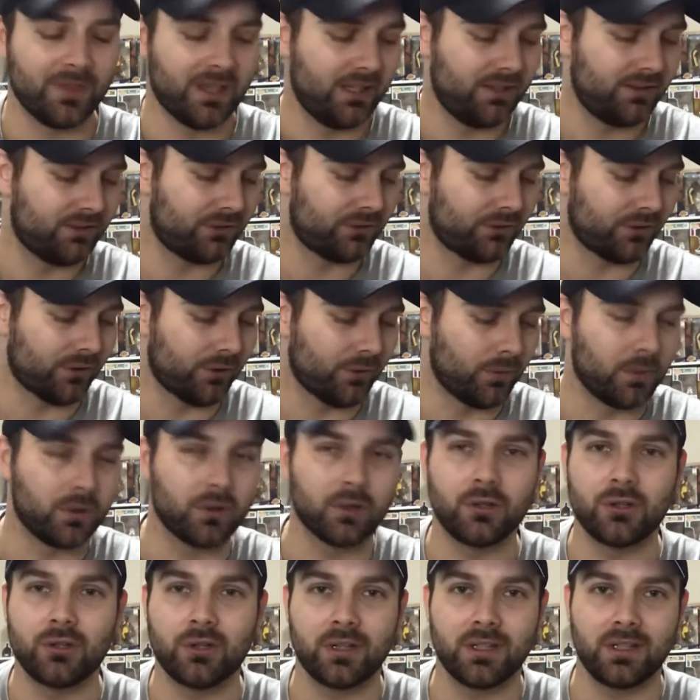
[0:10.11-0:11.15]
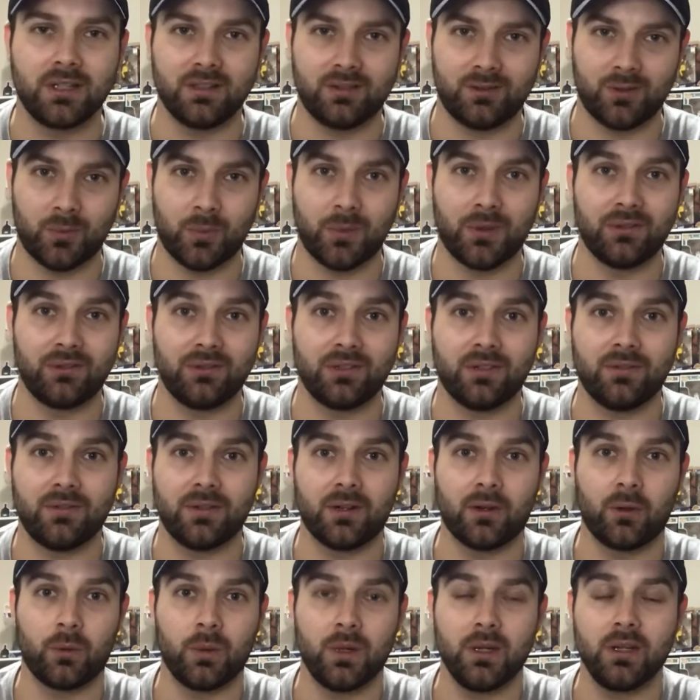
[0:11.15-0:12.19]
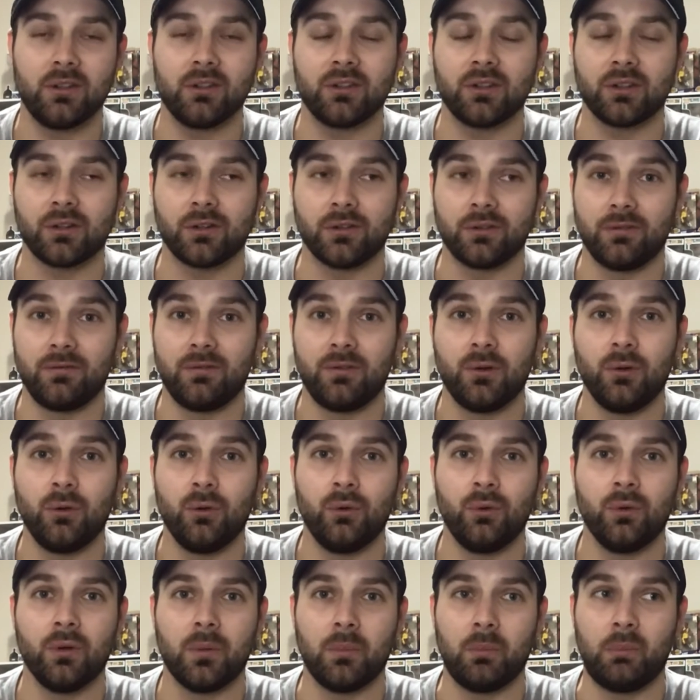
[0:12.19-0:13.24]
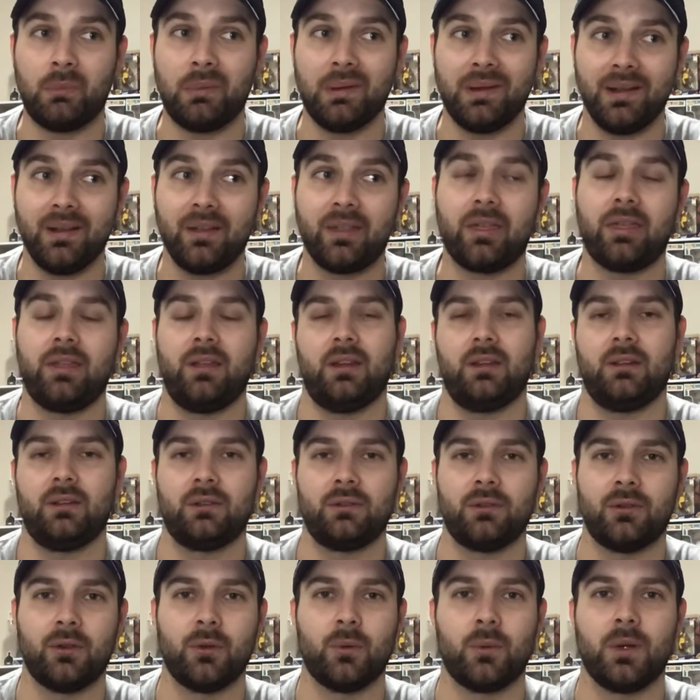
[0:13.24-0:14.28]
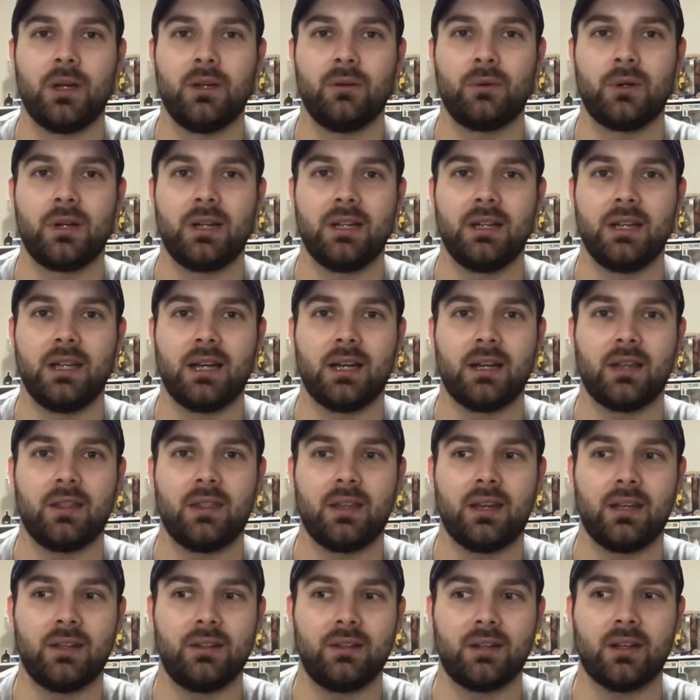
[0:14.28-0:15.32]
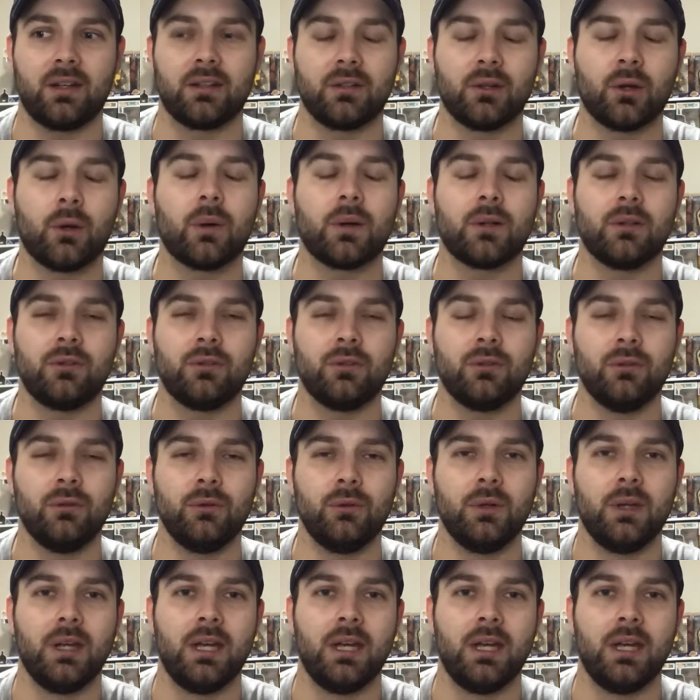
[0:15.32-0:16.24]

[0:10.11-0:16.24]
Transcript: so we've got to try and get some of this stuff out of the way because I've got a few big things on the way right now that are going to